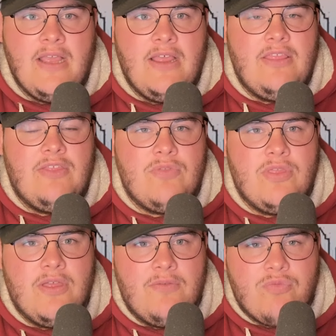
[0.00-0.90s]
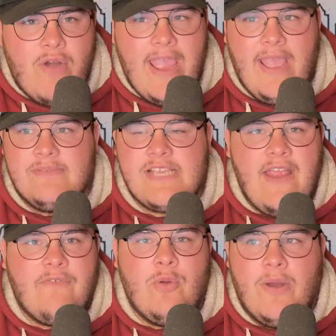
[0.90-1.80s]
The Rams
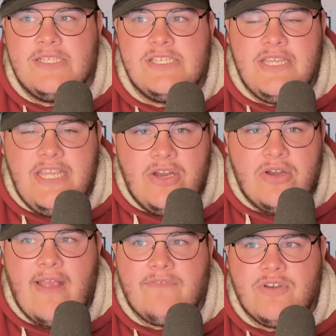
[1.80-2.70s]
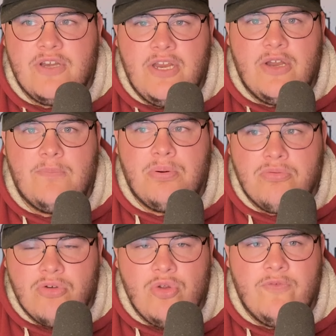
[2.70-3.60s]
everywhere, it's year after year
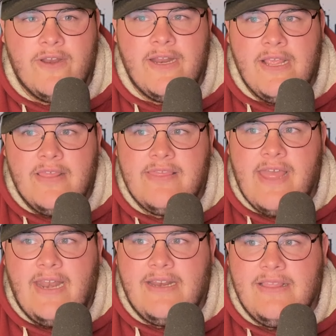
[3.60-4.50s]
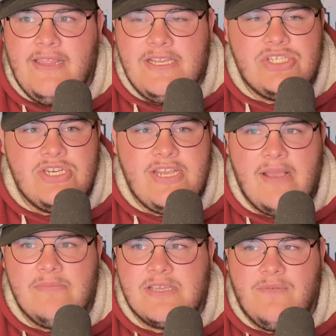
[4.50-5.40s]
proven that these
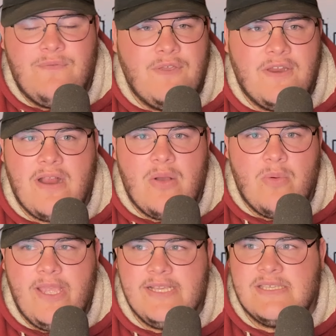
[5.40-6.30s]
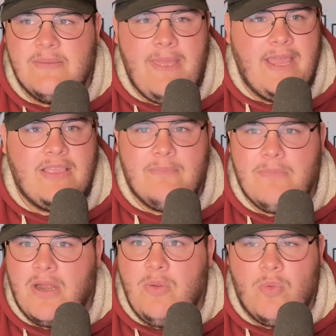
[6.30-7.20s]
GMs can figure out ways to make the
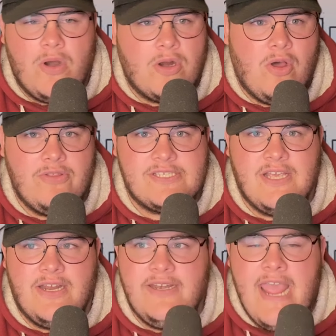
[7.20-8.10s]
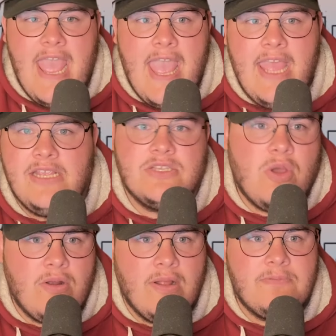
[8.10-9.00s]
money work all of a sudden. And it's
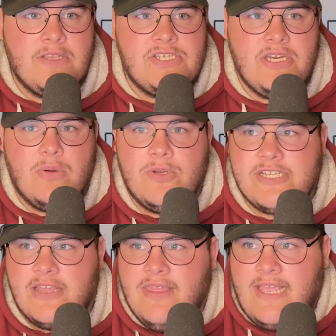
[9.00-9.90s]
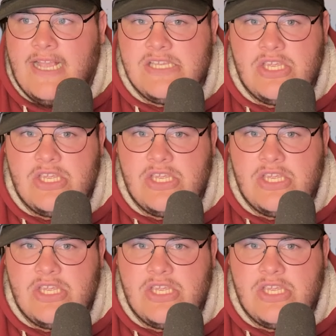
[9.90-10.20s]
gone up this year, which I think has a